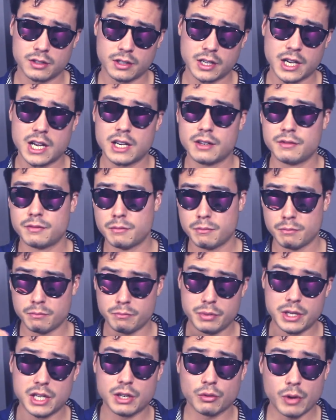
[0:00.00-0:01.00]
kind of
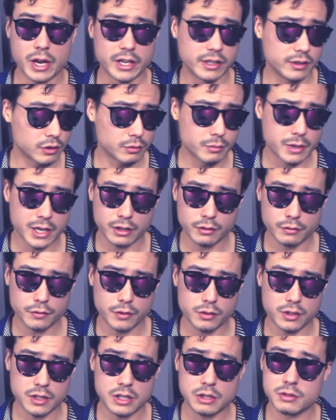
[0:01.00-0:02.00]
be a regular
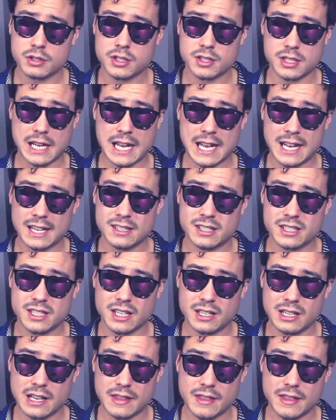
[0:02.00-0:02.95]
microphone and use as a headset,